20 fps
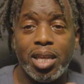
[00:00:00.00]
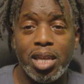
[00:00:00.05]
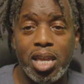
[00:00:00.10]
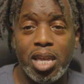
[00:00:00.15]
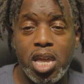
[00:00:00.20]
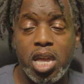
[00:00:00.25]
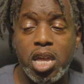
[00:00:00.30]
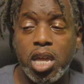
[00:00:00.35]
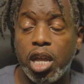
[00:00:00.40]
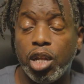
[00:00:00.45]

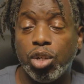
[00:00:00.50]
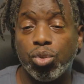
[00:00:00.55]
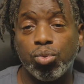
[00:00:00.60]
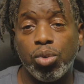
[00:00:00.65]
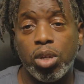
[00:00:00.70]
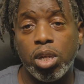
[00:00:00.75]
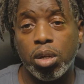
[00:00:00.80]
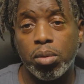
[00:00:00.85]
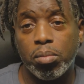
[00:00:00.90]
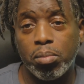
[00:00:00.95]
eat and
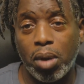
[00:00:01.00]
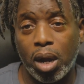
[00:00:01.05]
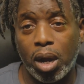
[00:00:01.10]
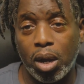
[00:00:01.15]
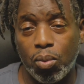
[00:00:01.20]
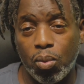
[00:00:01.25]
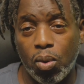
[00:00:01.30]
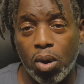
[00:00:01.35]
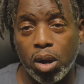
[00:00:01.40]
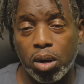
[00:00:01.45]
drink my
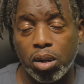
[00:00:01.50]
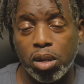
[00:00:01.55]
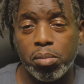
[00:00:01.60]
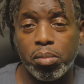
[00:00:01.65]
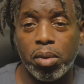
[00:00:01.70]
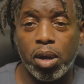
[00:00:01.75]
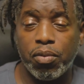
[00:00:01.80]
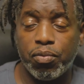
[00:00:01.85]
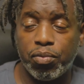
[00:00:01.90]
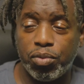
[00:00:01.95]
water
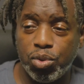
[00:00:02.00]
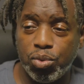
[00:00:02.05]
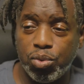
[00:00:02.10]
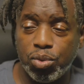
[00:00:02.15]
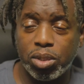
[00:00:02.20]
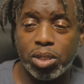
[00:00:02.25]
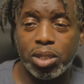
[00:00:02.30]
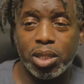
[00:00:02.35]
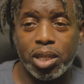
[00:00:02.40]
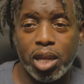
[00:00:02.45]
and my
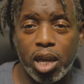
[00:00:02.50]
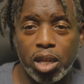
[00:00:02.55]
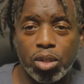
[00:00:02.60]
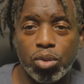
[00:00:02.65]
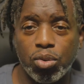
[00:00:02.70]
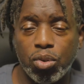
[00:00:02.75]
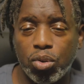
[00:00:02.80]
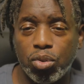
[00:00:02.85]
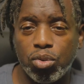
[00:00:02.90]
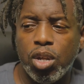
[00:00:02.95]
fluids
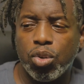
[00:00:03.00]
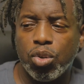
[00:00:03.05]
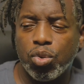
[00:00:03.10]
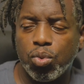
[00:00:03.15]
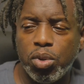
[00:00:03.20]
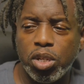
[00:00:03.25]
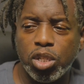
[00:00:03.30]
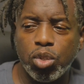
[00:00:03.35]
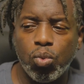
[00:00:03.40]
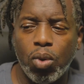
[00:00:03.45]
together. The
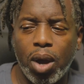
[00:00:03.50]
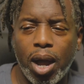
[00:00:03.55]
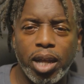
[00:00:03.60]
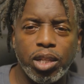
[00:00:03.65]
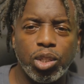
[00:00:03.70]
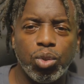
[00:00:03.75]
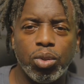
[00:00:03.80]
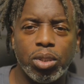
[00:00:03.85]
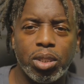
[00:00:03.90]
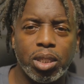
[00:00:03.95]
reason why I
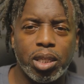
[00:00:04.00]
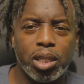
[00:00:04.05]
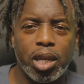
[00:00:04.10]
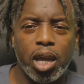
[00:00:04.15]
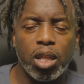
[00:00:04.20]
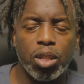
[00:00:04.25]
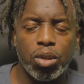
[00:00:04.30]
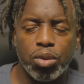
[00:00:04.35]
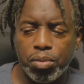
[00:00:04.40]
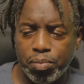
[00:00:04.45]
do it
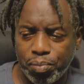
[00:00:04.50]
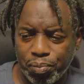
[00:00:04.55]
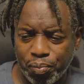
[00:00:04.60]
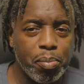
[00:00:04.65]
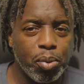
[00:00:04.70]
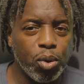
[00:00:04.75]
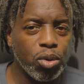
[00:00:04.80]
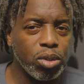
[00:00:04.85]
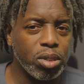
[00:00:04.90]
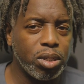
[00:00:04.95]
together,
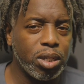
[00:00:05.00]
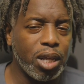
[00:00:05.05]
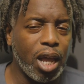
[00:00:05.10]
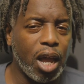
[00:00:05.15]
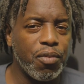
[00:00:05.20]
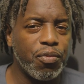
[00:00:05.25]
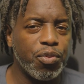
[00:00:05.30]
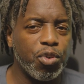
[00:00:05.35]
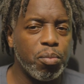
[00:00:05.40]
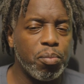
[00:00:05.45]
personally,
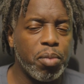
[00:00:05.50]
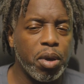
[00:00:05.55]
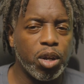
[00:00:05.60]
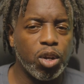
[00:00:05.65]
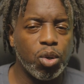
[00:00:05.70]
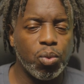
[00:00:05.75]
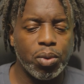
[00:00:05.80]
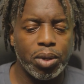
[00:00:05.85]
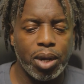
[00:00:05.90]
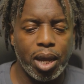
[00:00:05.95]
I feel
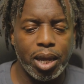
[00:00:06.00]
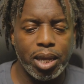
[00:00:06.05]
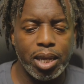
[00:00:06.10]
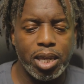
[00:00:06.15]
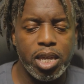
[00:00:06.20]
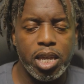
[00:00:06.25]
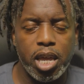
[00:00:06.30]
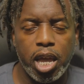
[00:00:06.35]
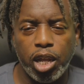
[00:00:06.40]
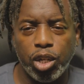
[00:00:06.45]
better when I
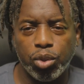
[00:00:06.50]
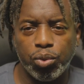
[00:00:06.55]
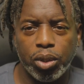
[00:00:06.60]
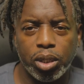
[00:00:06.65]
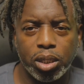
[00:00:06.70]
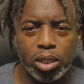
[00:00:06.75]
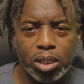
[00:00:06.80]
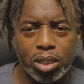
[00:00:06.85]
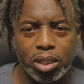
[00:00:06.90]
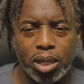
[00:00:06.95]
eat and
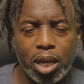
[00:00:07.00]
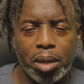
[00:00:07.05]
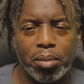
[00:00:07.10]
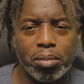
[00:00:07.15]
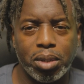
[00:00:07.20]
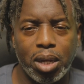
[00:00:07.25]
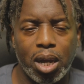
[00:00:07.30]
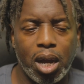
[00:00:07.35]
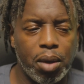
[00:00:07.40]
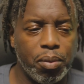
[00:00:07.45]
drink at the same
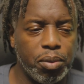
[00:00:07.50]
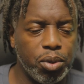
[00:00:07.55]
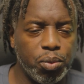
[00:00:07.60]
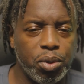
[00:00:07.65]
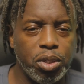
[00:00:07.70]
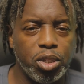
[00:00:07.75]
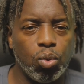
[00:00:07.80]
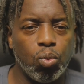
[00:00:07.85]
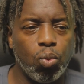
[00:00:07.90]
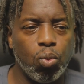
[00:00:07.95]
time. And the
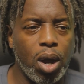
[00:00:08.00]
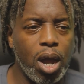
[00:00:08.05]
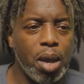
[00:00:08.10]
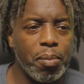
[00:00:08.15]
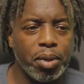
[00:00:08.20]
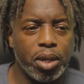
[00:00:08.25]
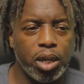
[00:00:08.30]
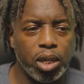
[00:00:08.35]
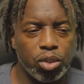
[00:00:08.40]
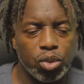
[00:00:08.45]
reason why,
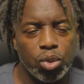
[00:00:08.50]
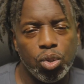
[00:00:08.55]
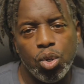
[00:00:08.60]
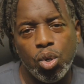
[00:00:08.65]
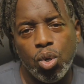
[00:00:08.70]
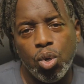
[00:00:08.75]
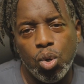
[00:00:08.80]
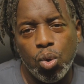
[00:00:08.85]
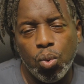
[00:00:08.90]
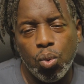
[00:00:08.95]
because
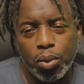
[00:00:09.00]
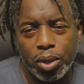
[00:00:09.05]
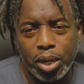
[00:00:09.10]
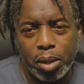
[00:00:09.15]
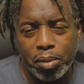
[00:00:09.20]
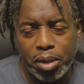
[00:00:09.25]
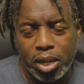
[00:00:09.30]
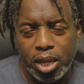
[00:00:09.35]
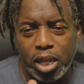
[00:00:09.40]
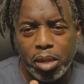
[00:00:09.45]
when
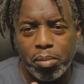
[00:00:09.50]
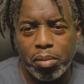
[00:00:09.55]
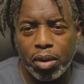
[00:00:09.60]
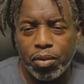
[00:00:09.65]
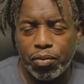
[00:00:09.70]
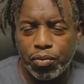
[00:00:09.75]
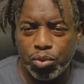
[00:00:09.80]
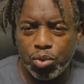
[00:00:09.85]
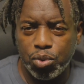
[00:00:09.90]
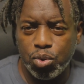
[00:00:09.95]
I'm eating
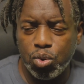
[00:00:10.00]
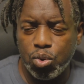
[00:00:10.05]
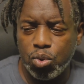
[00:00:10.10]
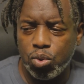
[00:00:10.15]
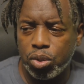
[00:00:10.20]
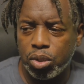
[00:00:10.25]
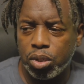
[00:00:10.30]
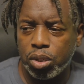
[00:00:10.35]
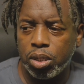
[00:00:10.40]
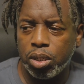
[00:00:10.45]
my
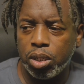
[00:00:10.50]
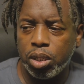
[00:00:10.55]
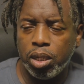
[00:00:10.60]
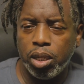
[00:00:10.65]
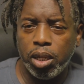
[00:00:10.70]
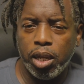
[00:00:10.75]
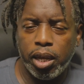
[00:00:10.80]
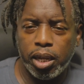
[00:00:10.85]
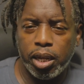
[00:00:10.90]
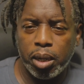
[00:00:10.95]
food
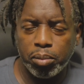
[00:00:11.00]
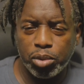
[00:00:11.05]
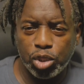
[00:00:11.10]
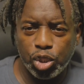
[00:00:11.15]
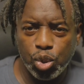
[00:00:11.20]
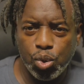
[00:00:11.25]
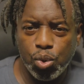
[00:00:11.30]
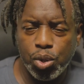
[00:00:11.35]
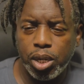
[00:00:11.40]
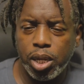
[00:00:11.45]
and I'm
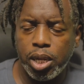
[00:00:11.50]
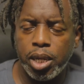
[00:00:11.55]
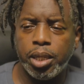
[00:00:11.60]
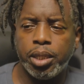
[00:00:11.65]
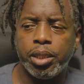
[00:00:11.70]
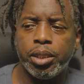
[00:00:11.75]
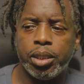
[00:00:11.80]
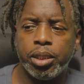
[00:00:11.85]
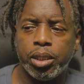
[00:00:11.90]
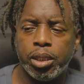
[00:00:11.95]
chewing
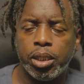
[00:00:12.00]
it,